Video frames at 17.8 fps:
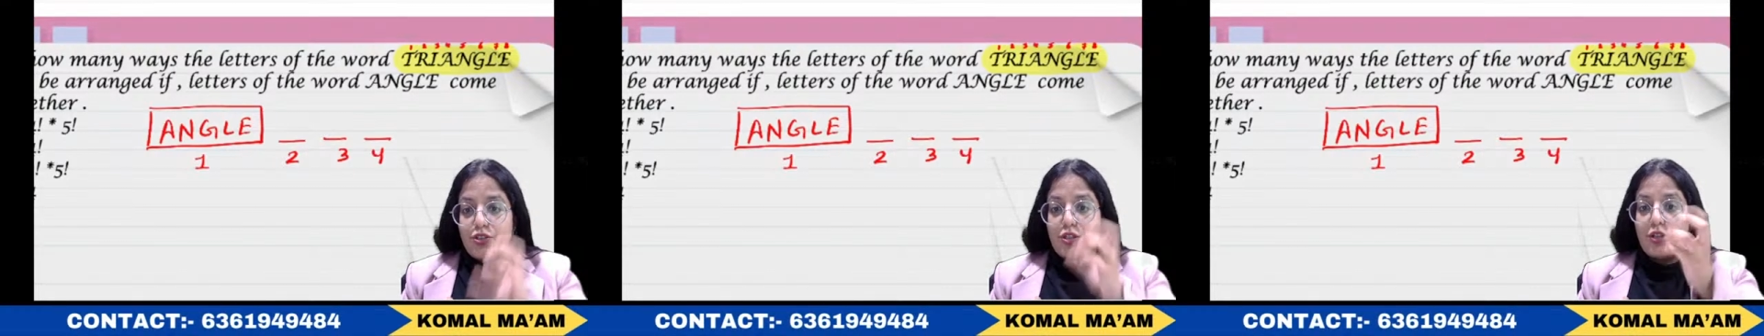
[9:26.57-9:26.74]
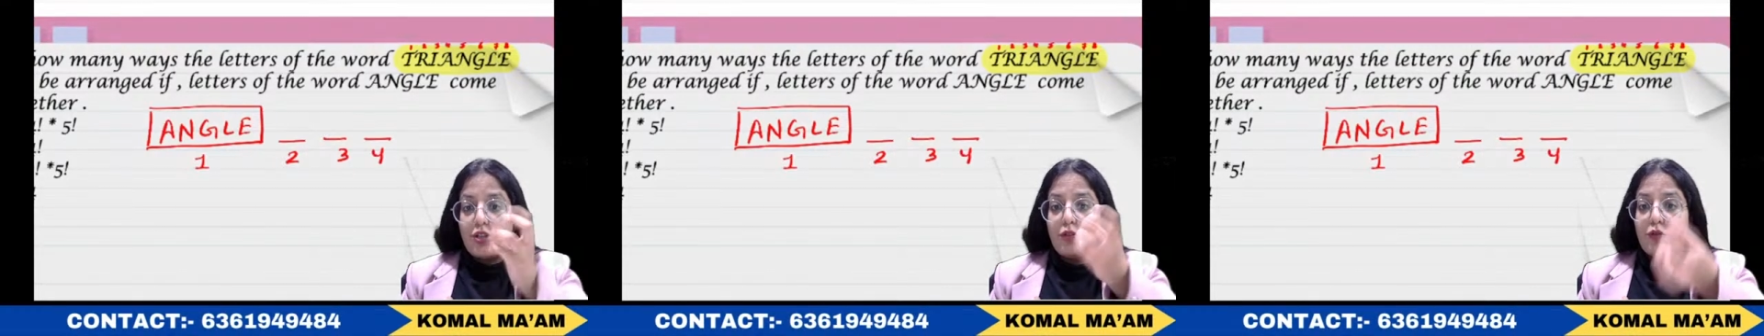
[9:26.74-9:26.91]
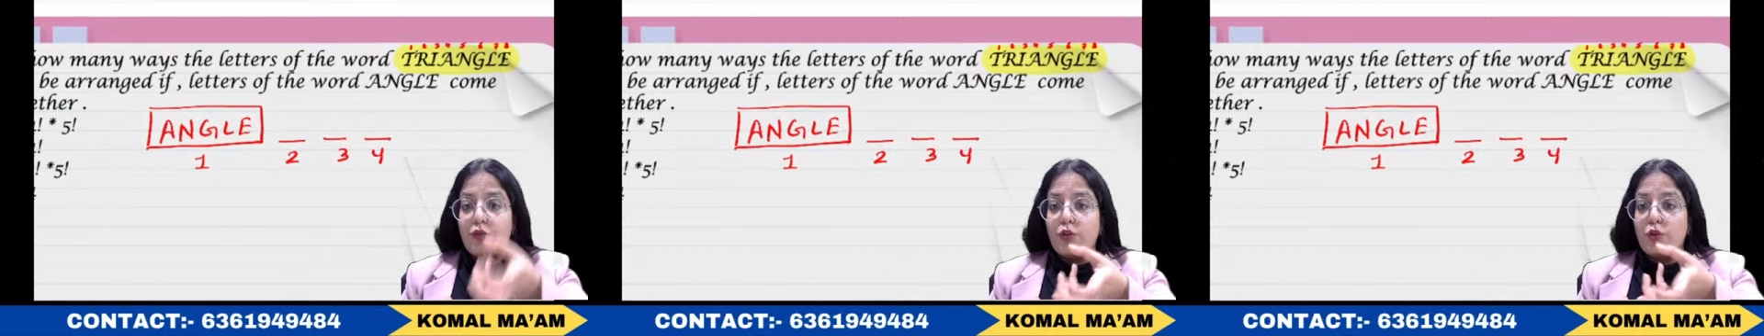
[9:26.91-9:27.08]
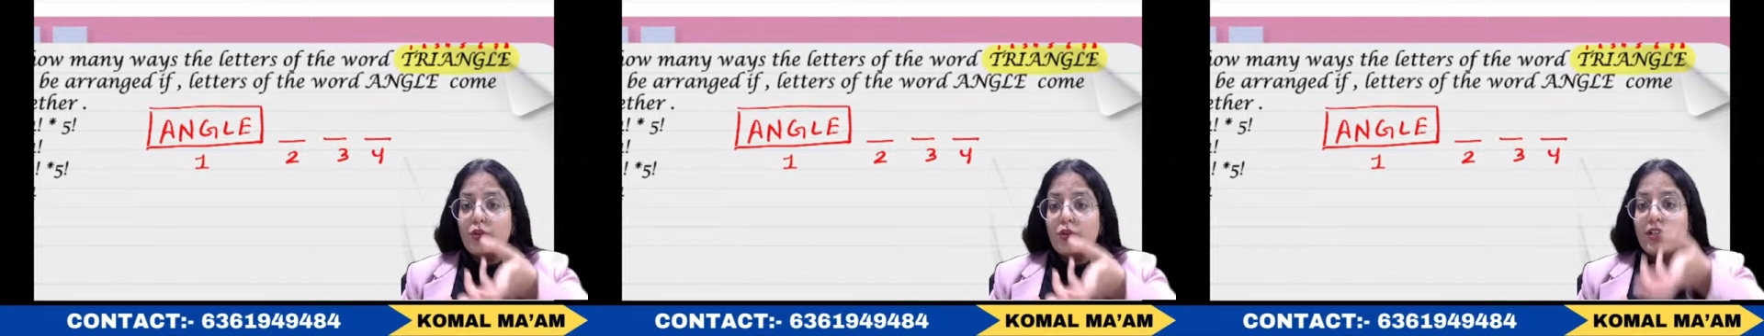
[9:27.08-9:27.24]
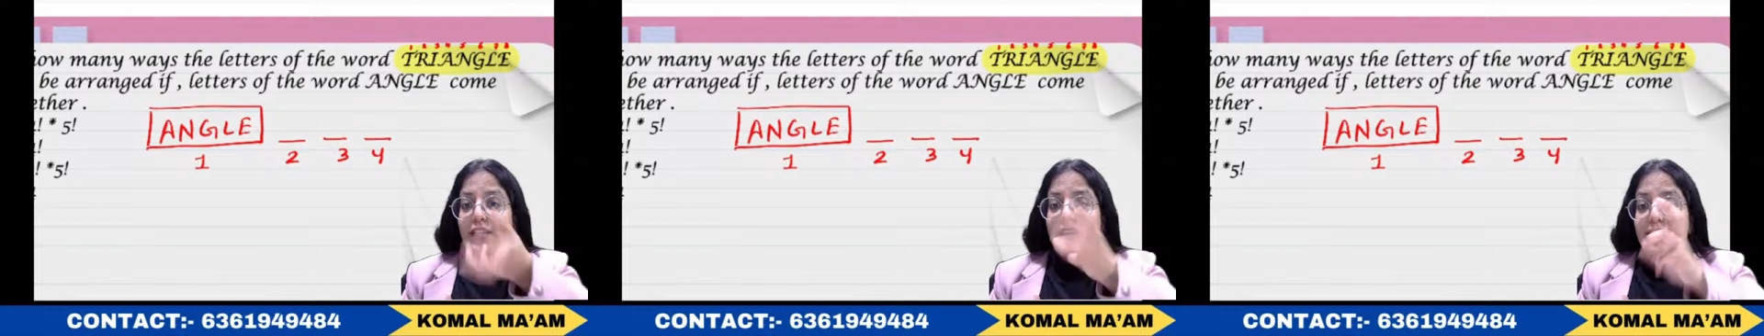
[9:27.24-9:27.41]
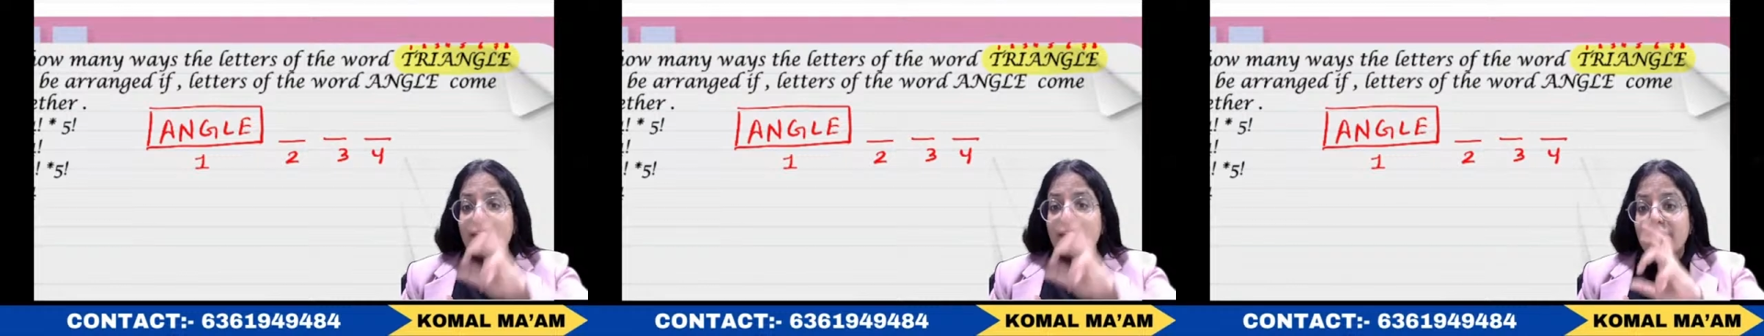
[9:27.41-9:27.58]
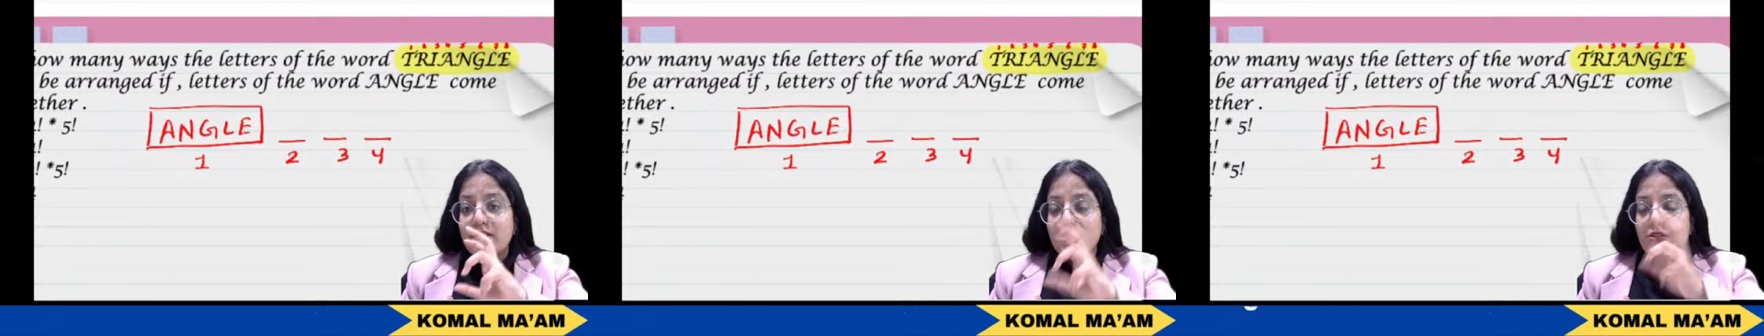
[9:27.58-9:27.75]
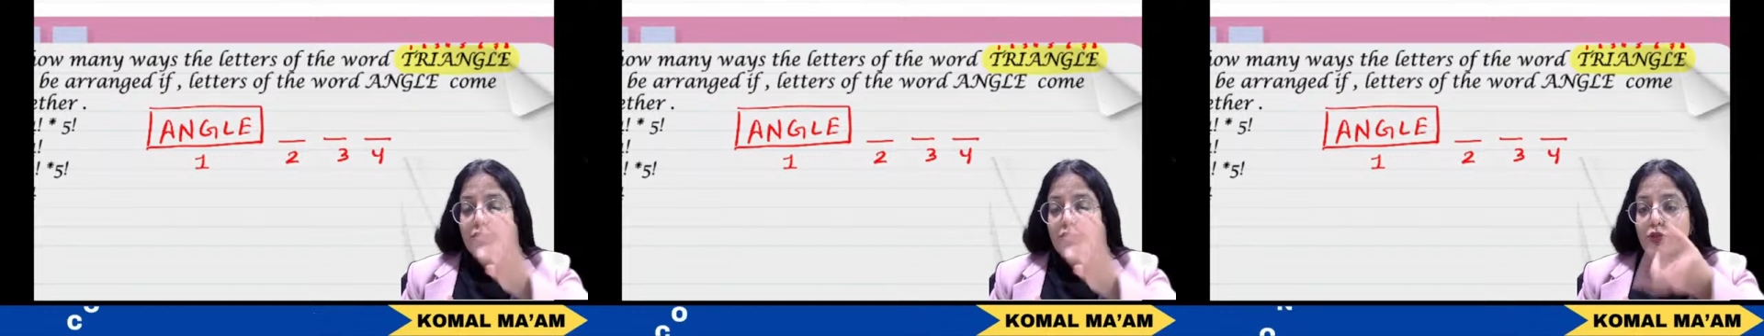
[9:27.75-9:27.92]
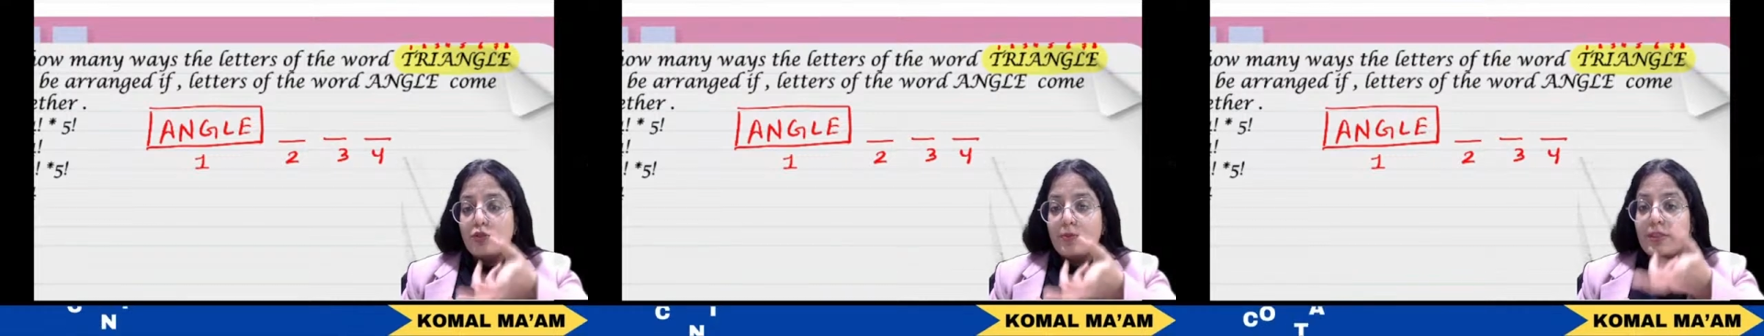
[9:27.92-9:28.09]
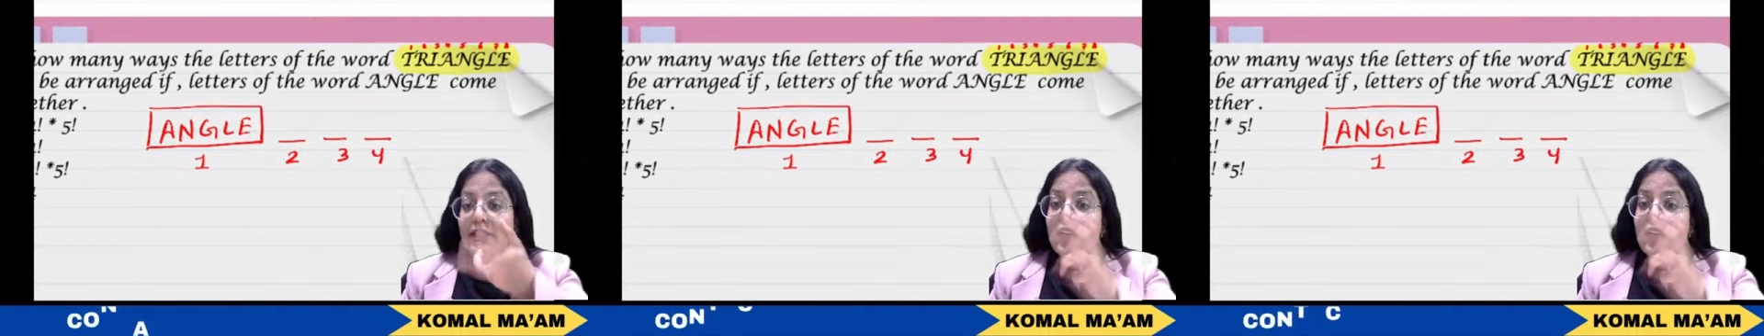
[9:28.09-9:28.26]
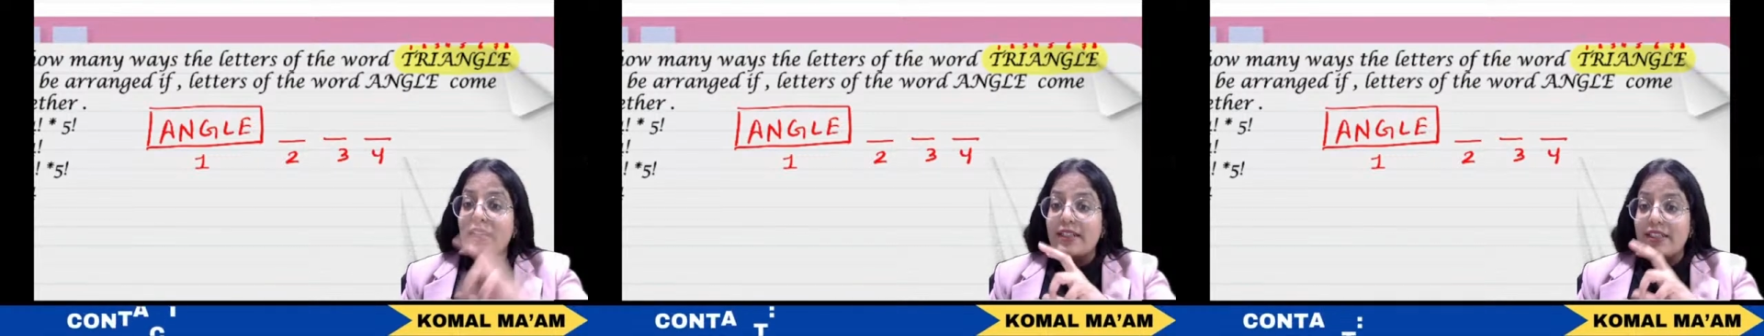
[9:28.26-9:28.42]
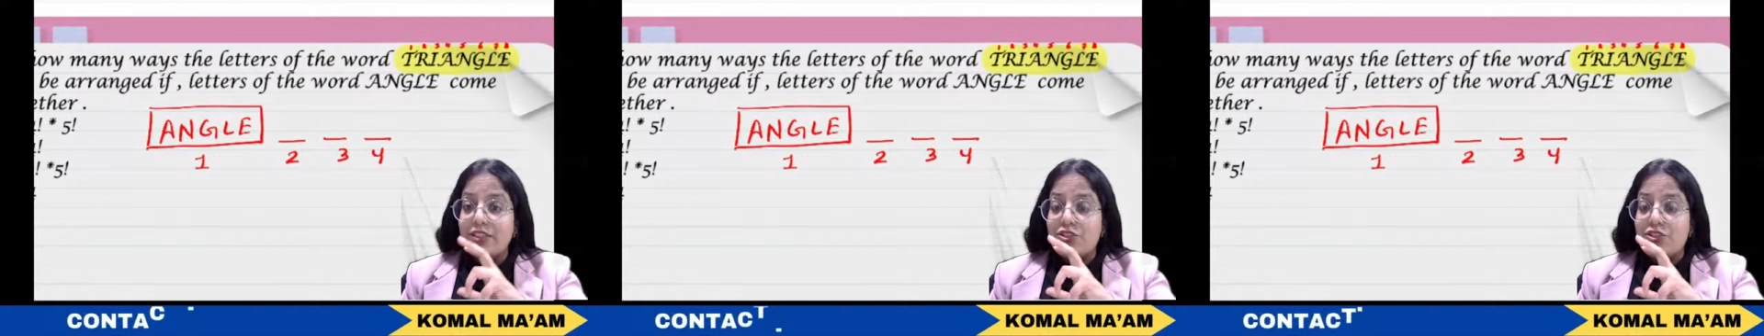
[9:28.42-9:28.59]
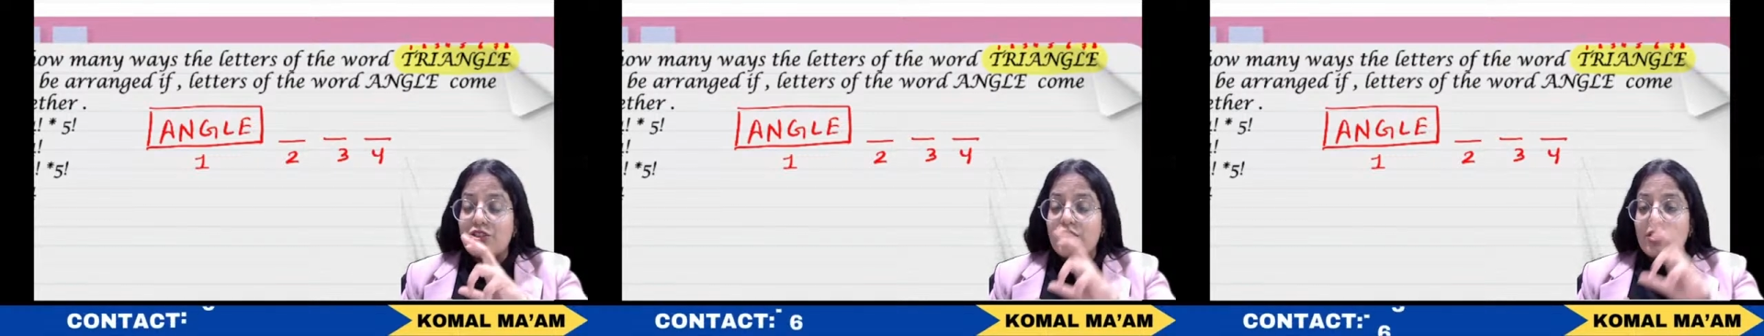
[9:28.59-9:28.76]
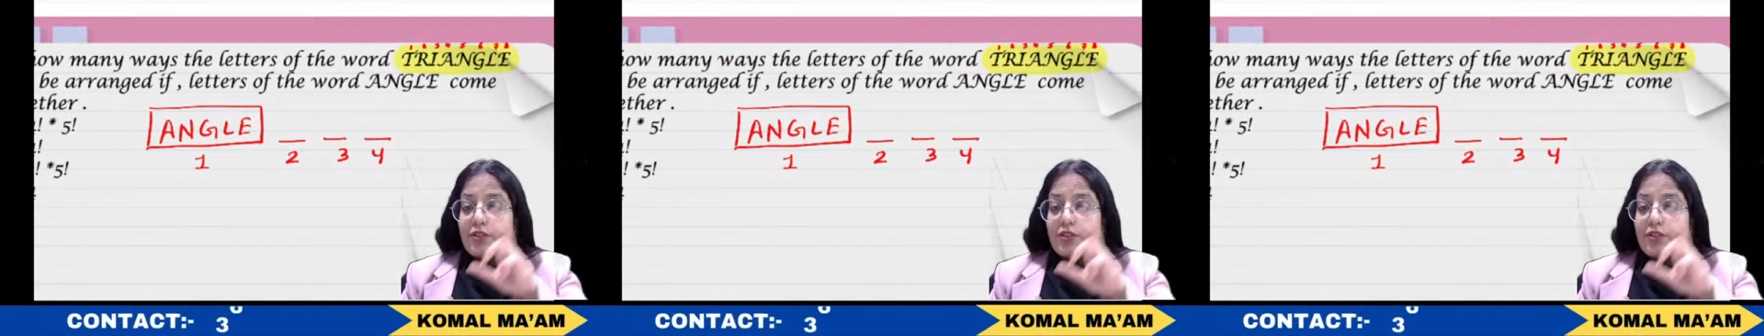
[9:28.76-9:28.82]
4 letters could be arranged.